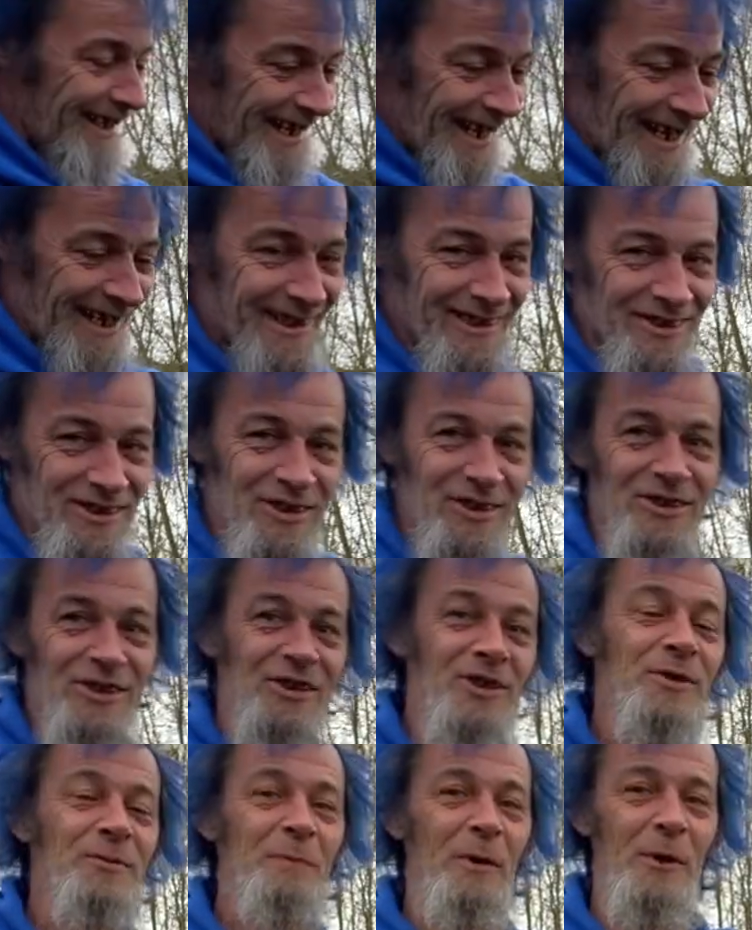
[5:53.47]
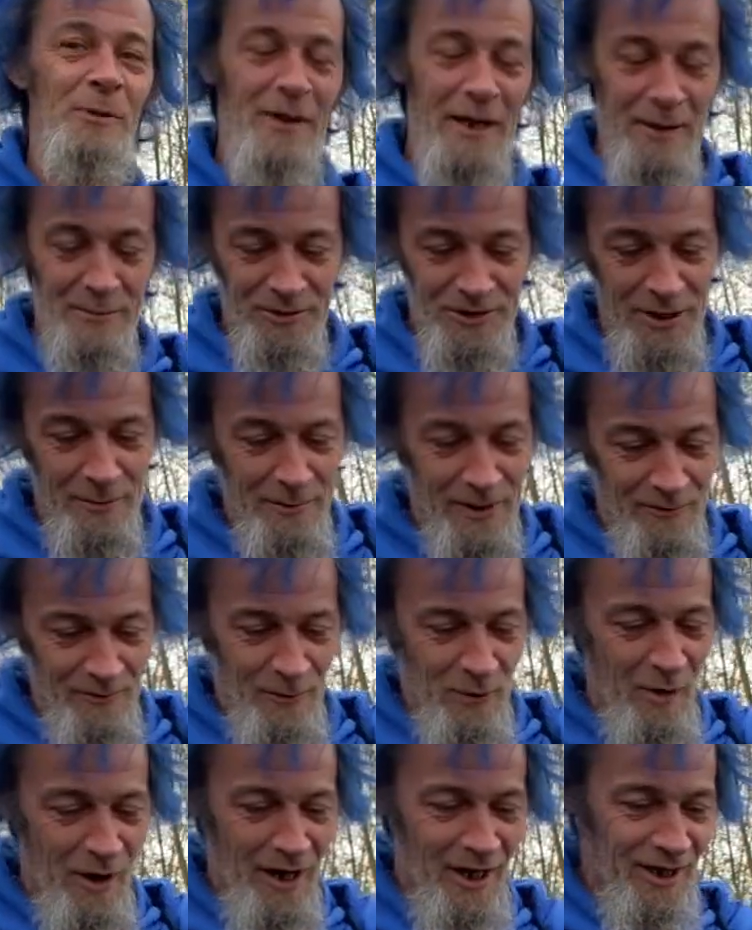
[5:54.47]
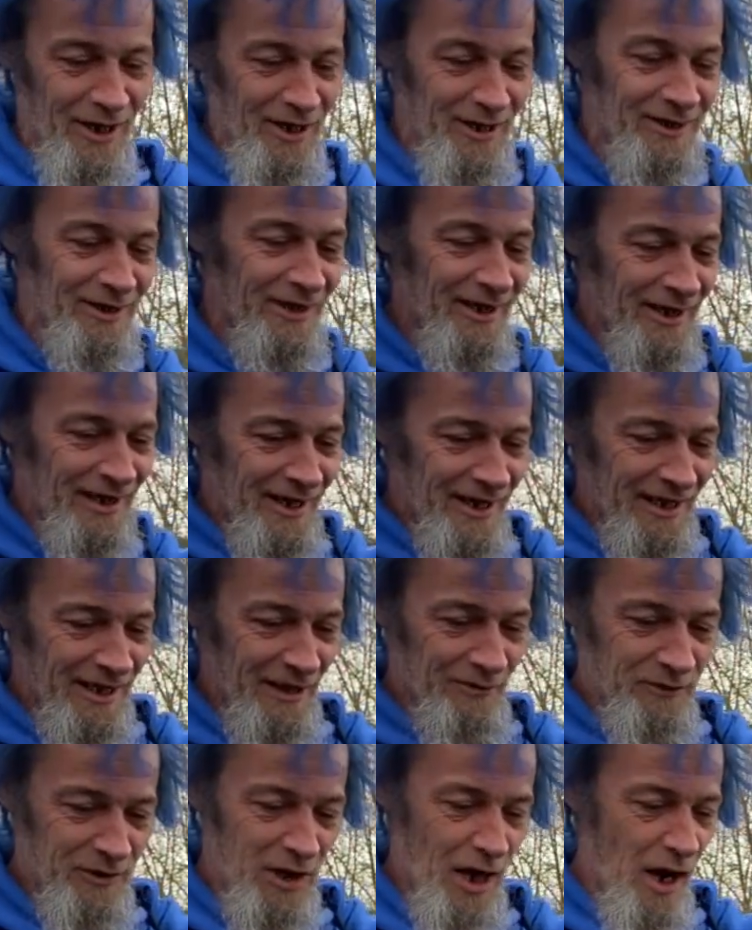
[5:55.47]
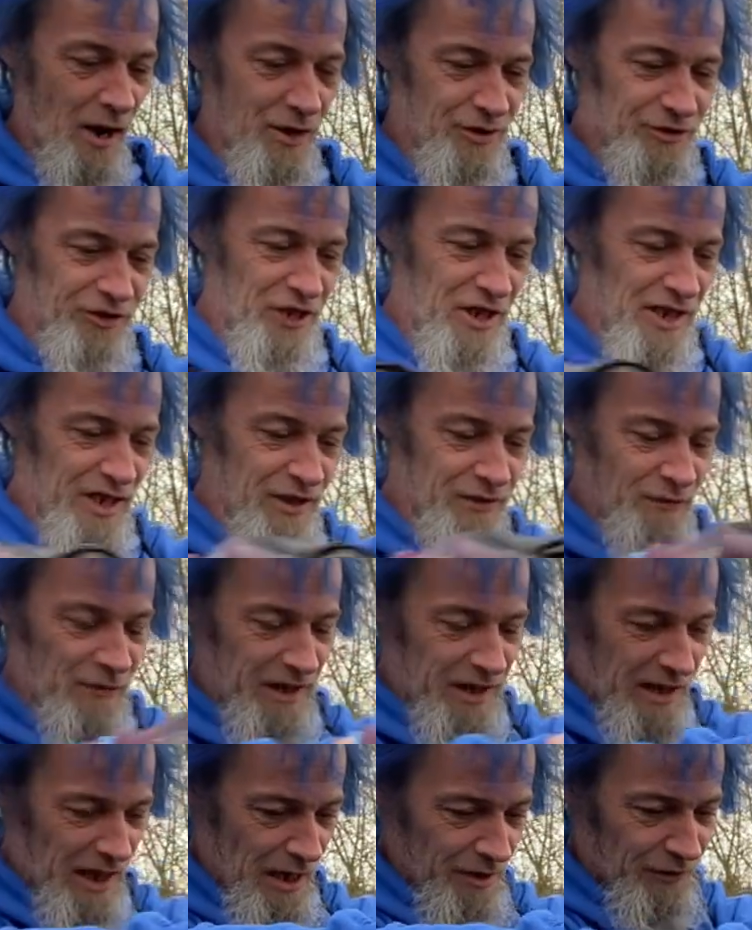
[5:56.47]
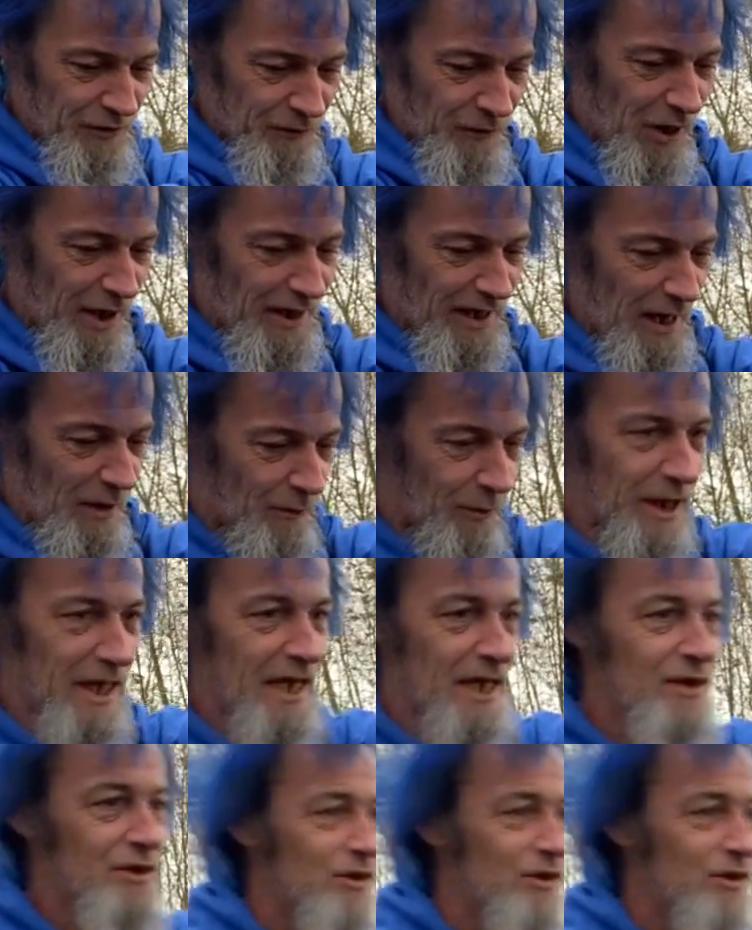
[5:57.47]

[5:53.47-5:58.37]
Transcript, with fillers: and Alex has just pulled up something quite good. You have to go and see his video to find out what it is.